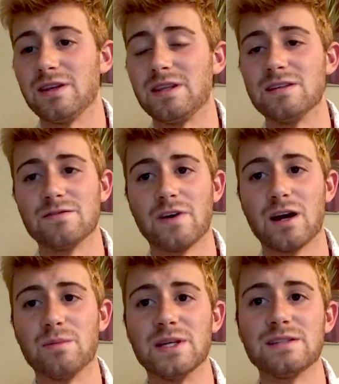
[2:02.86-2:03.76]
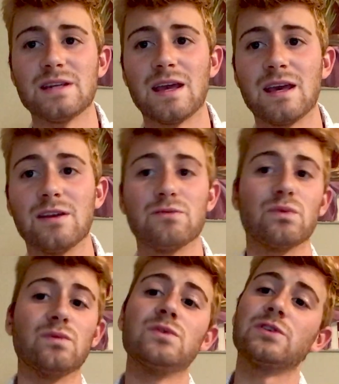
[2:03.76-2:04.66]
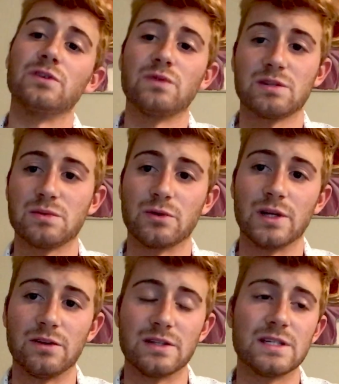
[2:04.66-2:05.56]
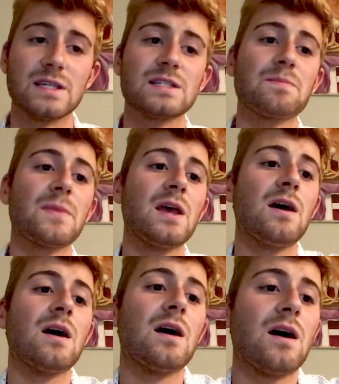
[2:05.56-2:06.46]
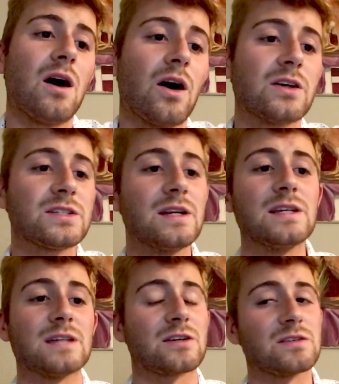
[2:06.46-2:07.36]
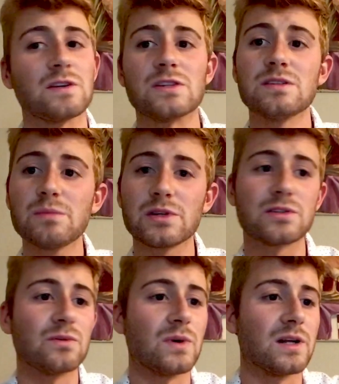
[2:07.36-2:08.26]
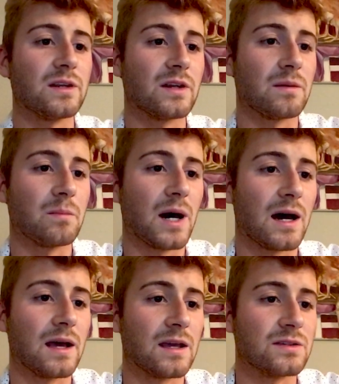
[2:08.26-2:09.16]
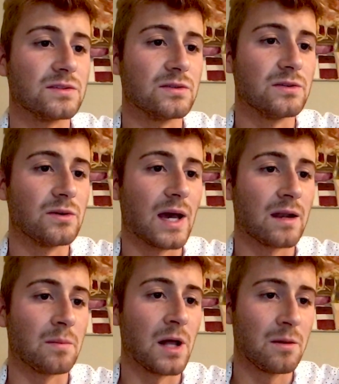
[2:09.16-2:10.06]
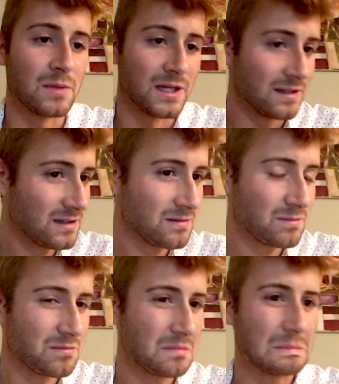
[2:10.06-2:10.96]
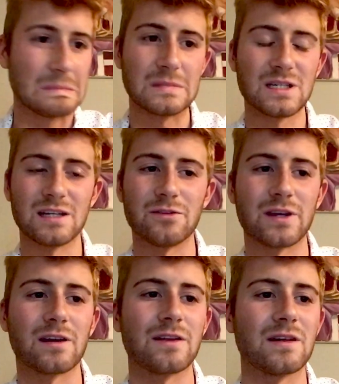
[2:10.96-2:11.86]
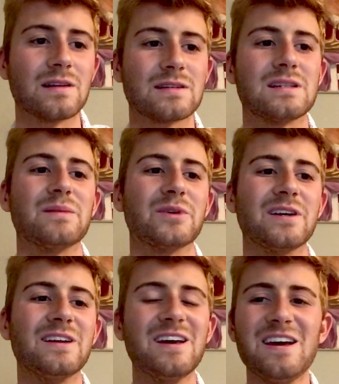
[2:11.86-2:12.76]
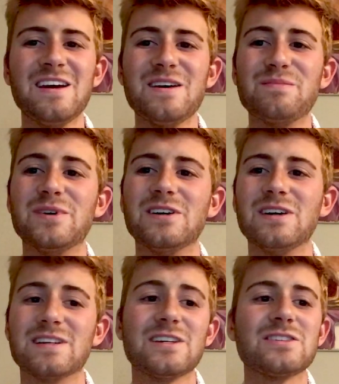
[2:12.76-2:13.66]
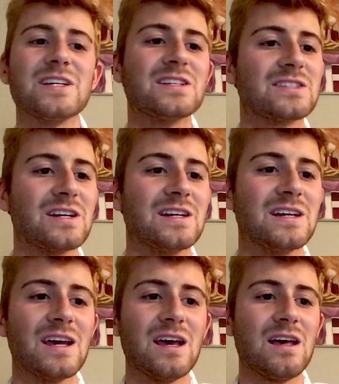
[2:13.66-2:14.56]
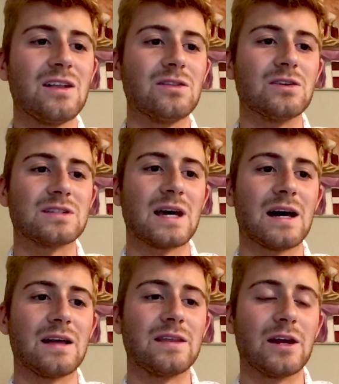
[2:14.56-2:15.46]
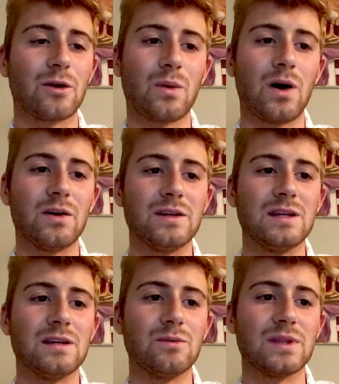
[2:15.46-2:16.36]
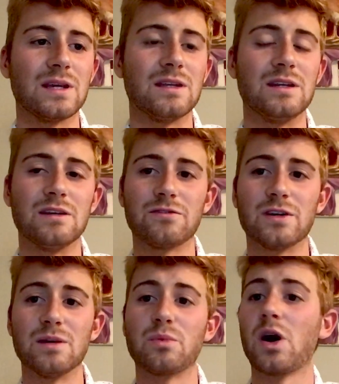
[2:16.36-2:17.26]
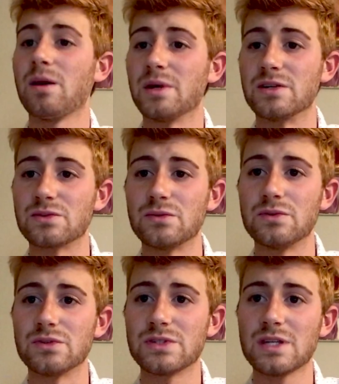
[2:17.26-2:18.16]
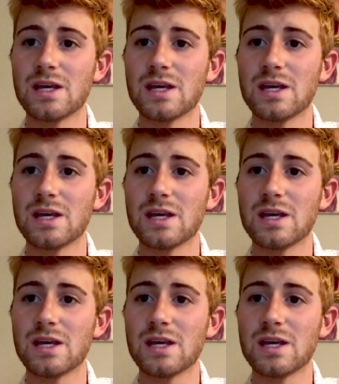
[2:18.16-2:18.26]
these environments and certain respiratory illnesses. Our study is actually very similar to one done by Zudu Anamalman. I don't think I got that last name right. But essentially his study looked at the air quality within different primary schools,